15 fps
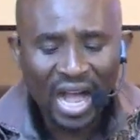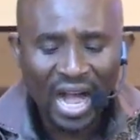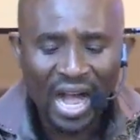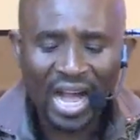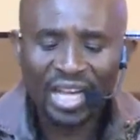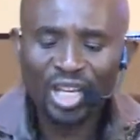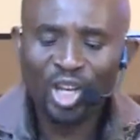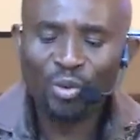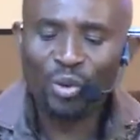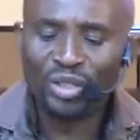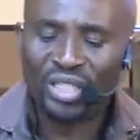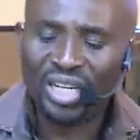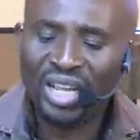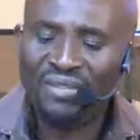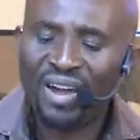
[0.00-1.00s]
and you will
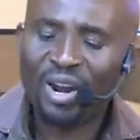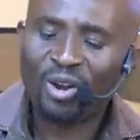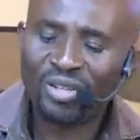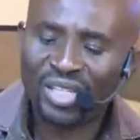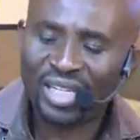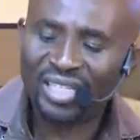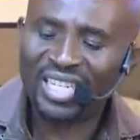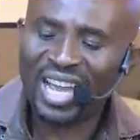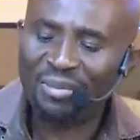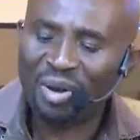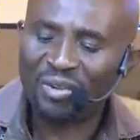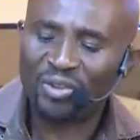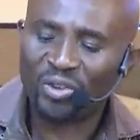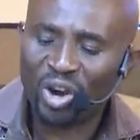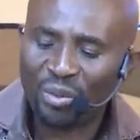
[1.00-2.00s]
deliver us in time
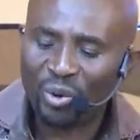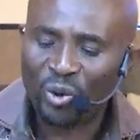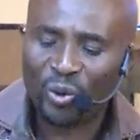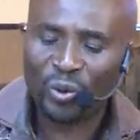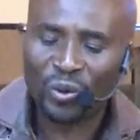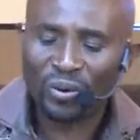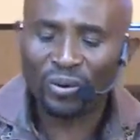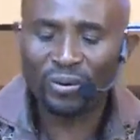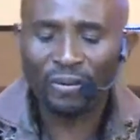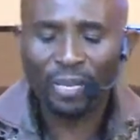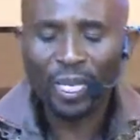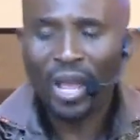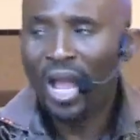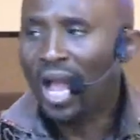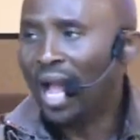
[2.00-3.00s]
of trouble,
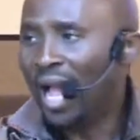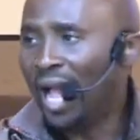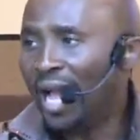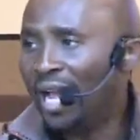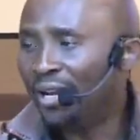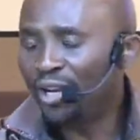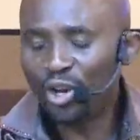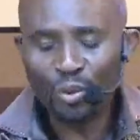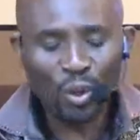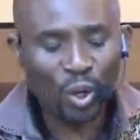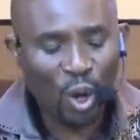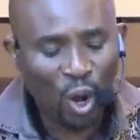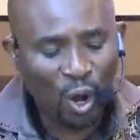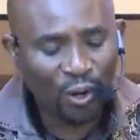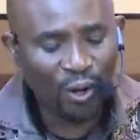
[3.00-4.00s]
and you will
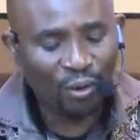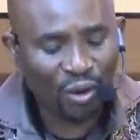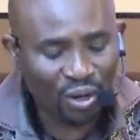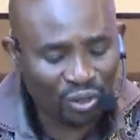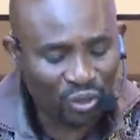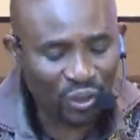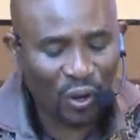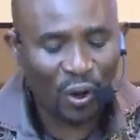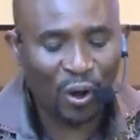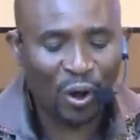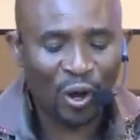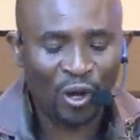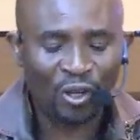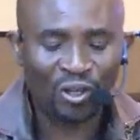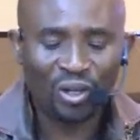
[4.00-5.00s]
honor us, O
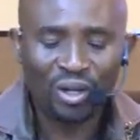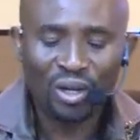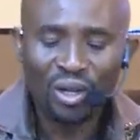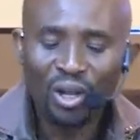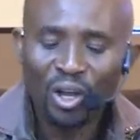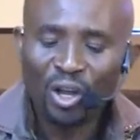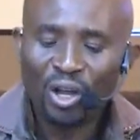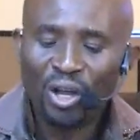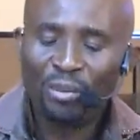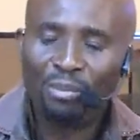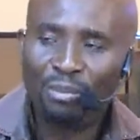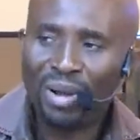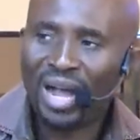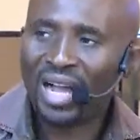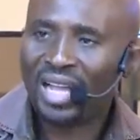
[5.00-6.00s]
God.
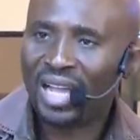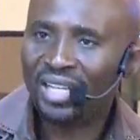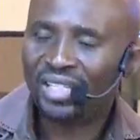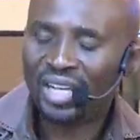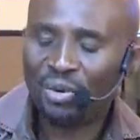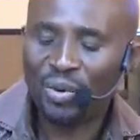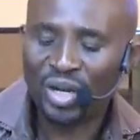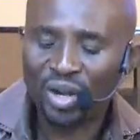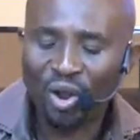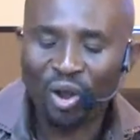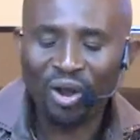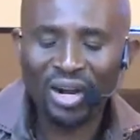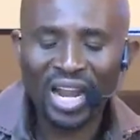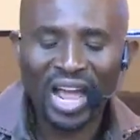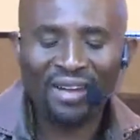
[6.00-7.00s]
Marcus said, eh, with
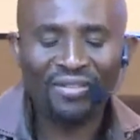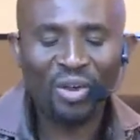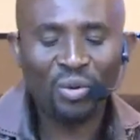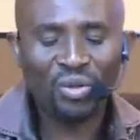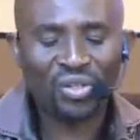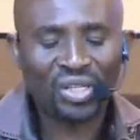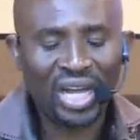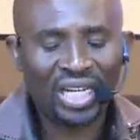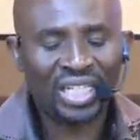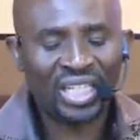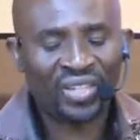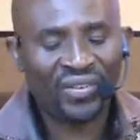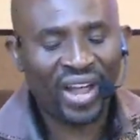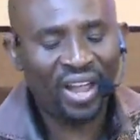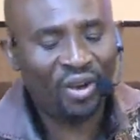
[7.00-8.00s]
long life you will
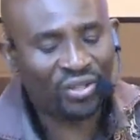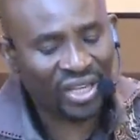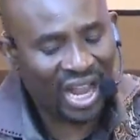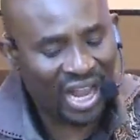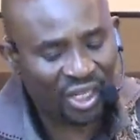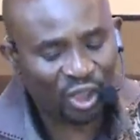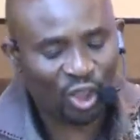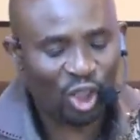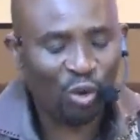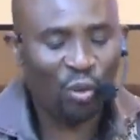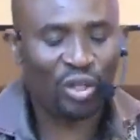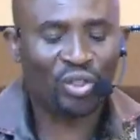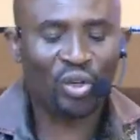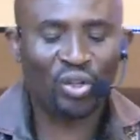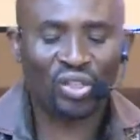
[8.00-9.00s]
satisfy us and show
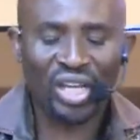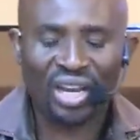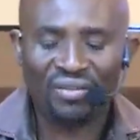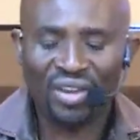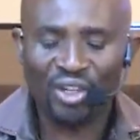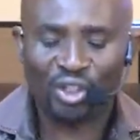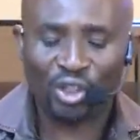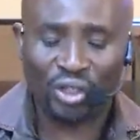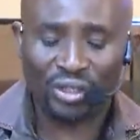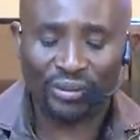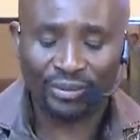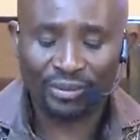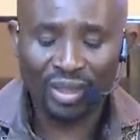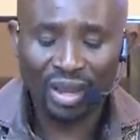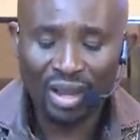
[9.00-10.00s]
us your salvation.
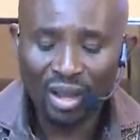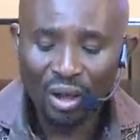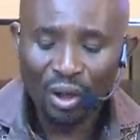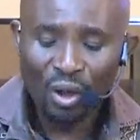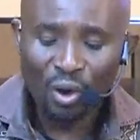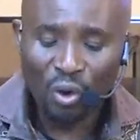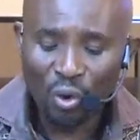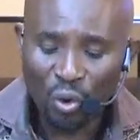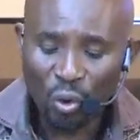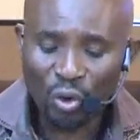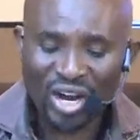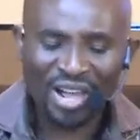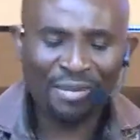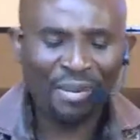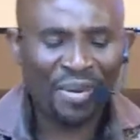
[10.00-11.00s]
O
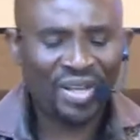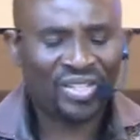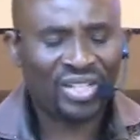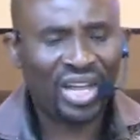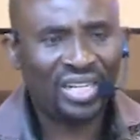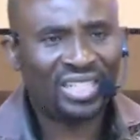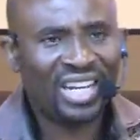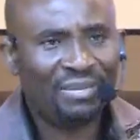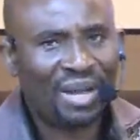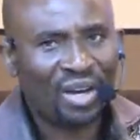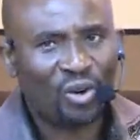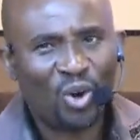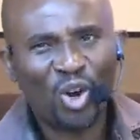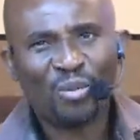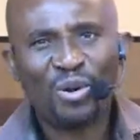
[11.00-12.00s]
Rababa Santaba,
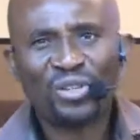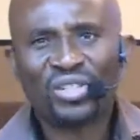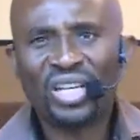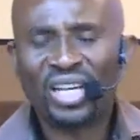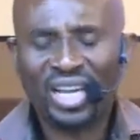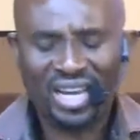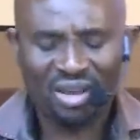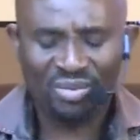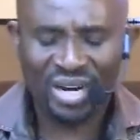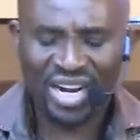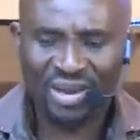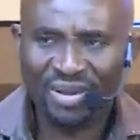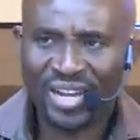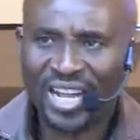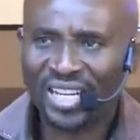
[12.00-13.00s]
Korobo
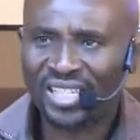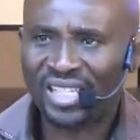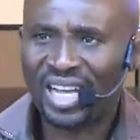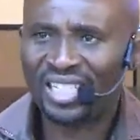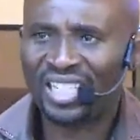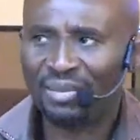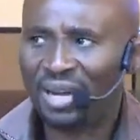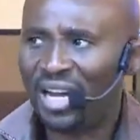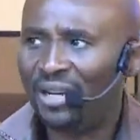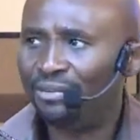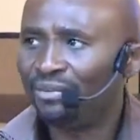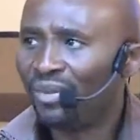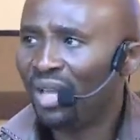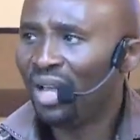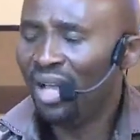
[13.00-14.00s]
Sekelebrebeka Santaba,
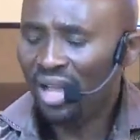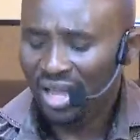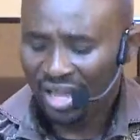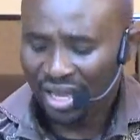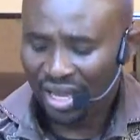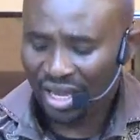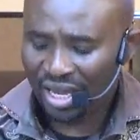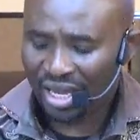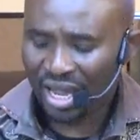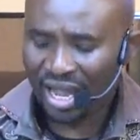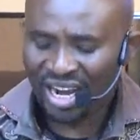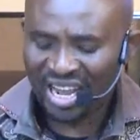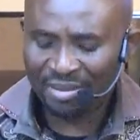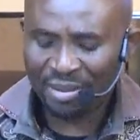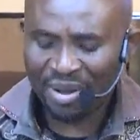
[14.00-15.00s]
E
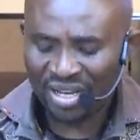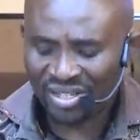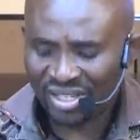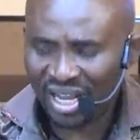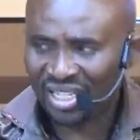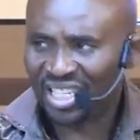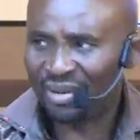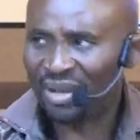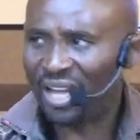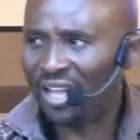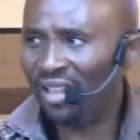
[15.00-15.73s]
Kalababa Santaba,